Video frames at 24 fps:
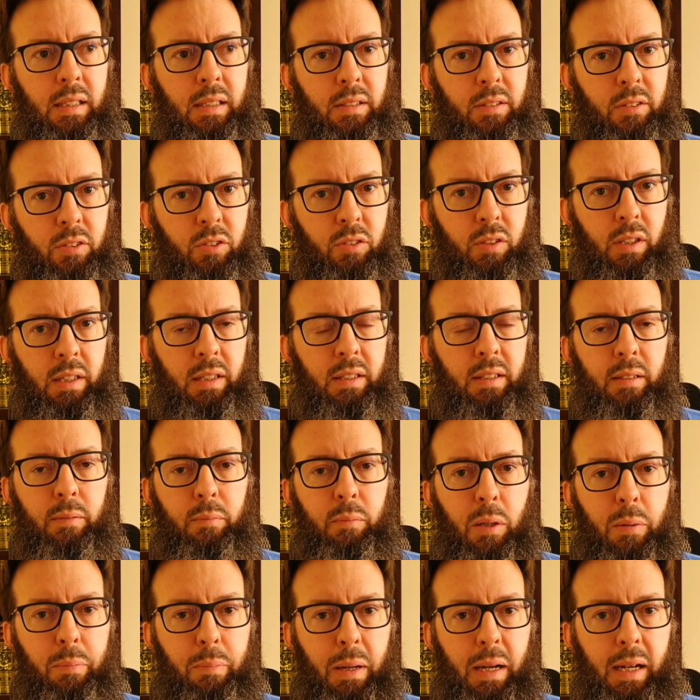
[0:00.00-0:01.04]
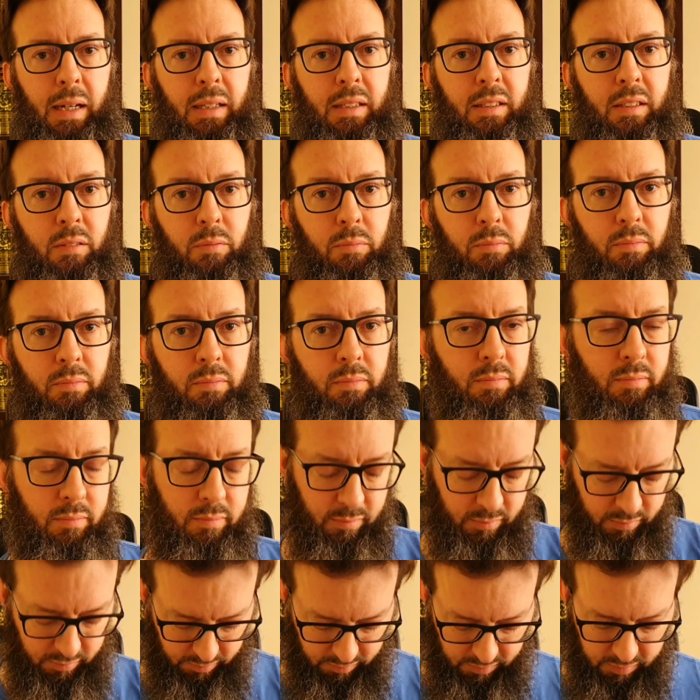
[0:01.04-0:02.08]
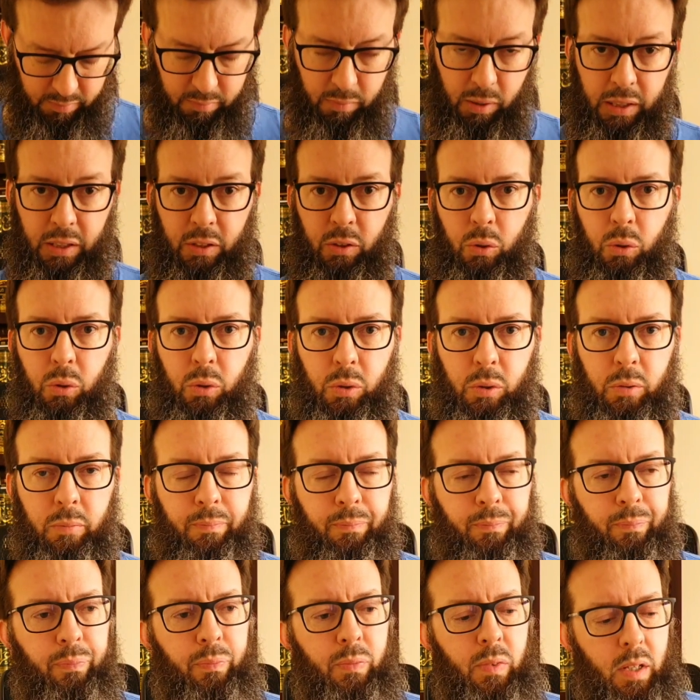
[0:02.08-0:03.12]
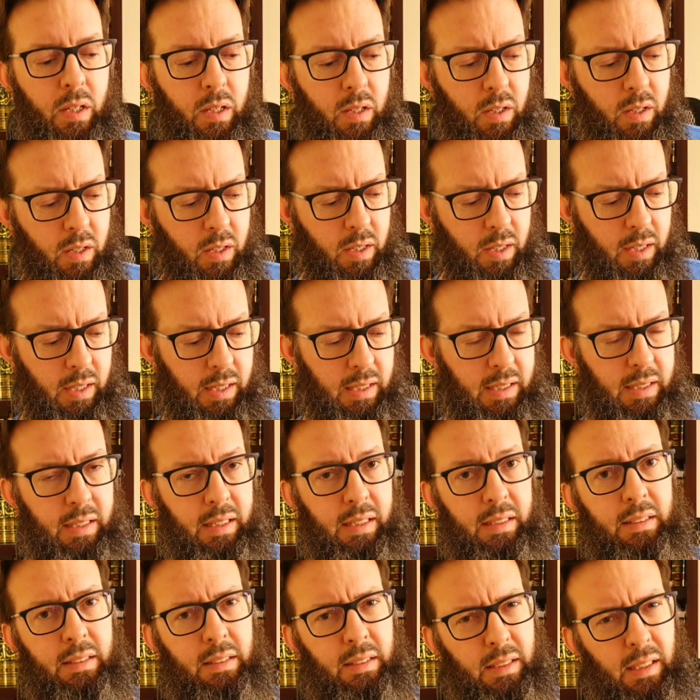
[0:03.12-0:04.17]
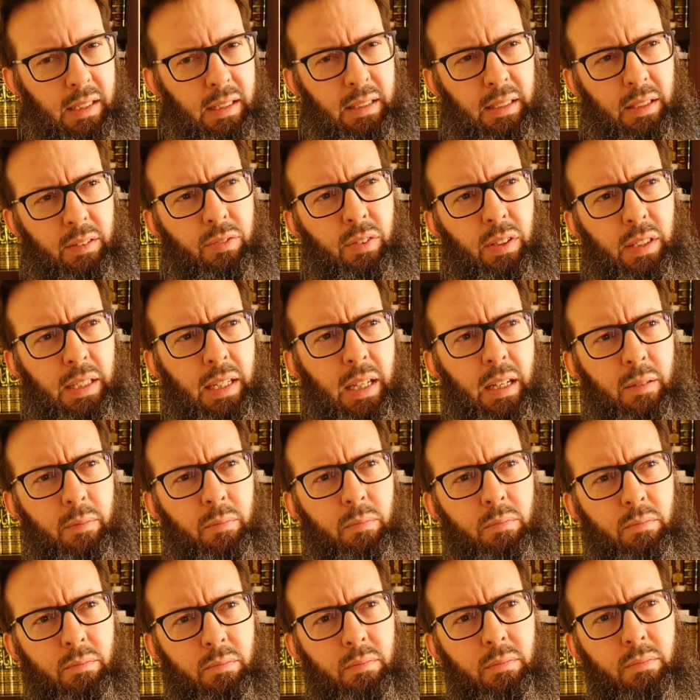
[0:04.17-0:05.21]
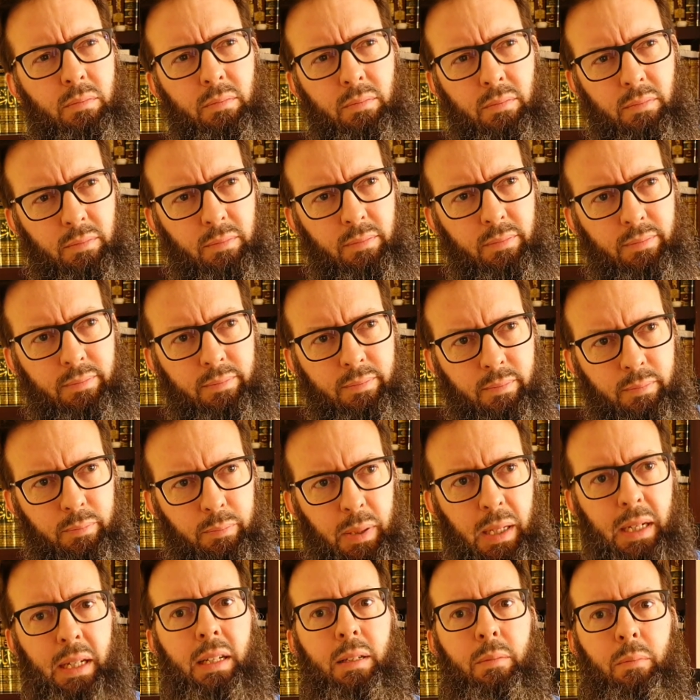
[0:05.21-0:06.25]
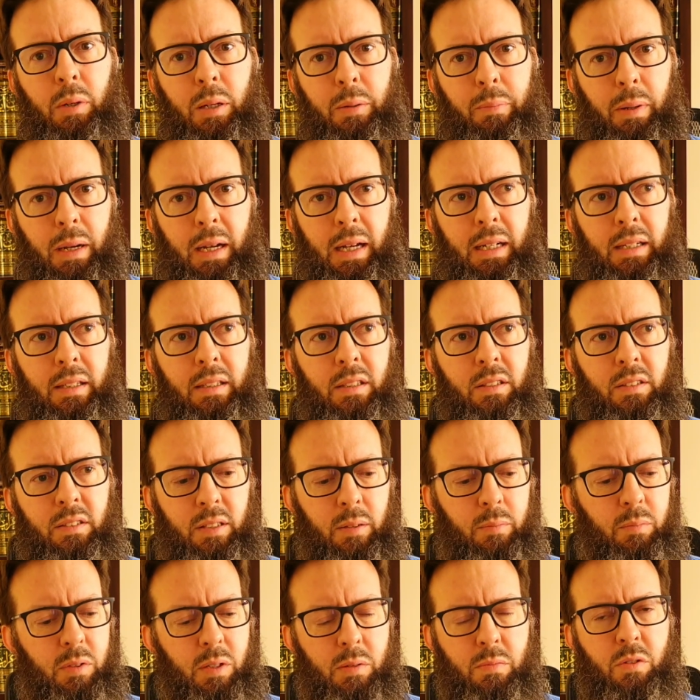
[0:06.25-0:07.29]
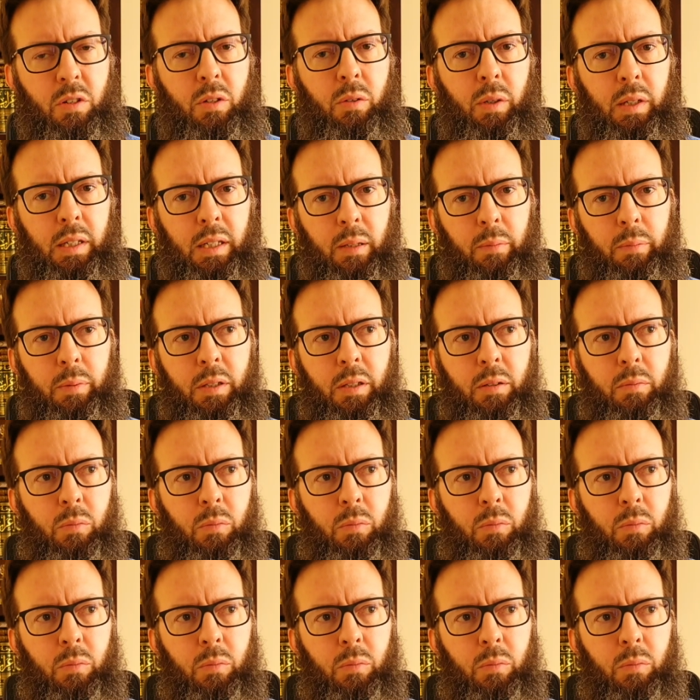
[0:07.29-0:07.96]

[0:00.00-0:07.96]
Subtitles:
strengthening my back and my core. And if I get pain in my back, sometimes I wake up in the